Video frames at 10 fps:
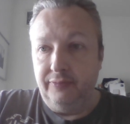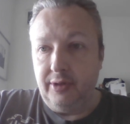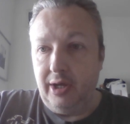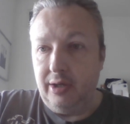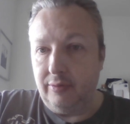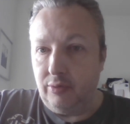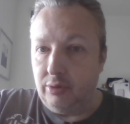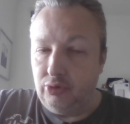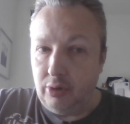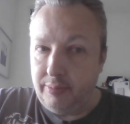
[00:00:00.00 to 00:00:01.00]
Now, I don't even
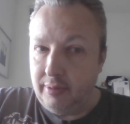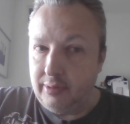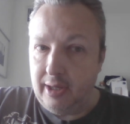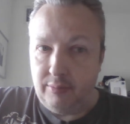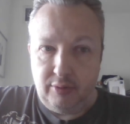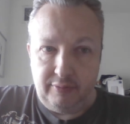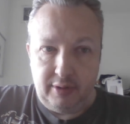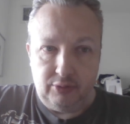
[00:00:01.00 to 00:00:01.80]
want to talk about that movie.